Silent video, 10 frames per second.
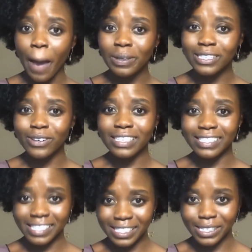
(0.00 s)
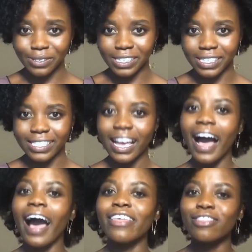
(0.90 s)
episode in this series,
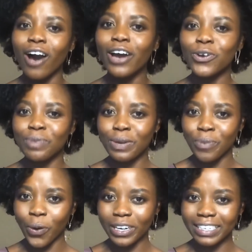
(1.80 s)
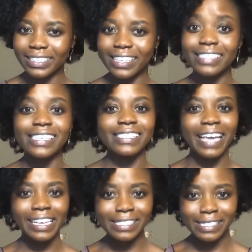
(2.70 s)
I thought it would be important to
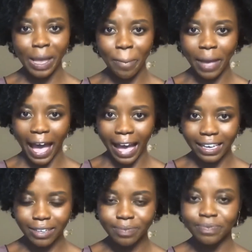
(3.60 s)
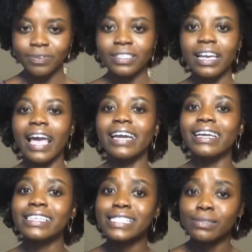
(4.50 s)
take a step back and
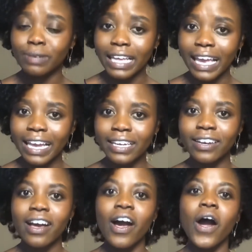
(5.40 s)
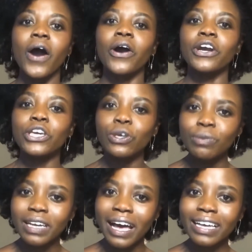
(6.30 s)
explain our
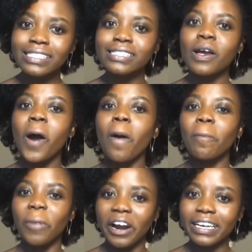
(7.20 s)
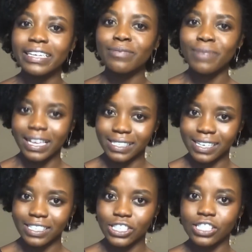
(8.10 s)
humanized marketing
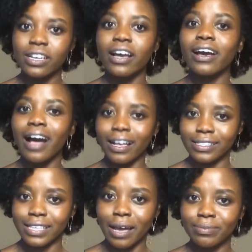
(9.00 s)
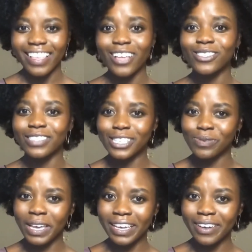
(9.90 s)
message concept. So
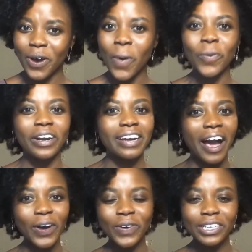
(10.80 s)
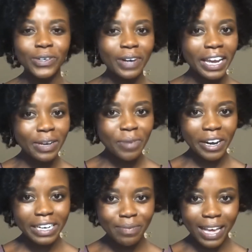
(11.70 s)
this week, we're not going to grade a
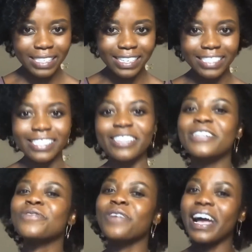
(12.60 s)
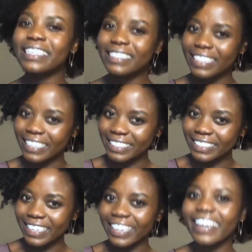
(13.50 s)
marketing message so you can rest
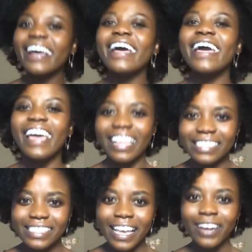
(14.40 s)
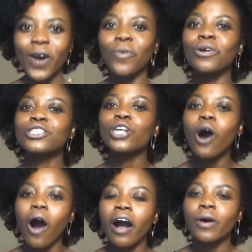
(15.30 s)
easy. Instead, we'll
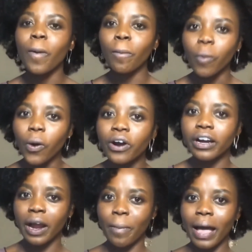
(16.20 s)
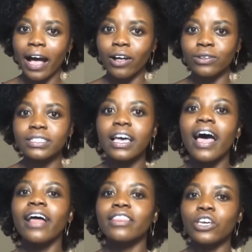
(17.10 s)
talk more about
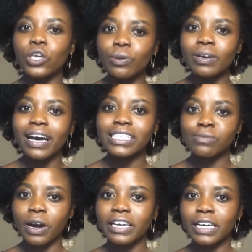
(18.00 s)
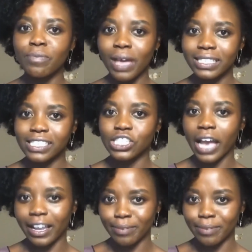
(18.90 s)
the humanized marketing message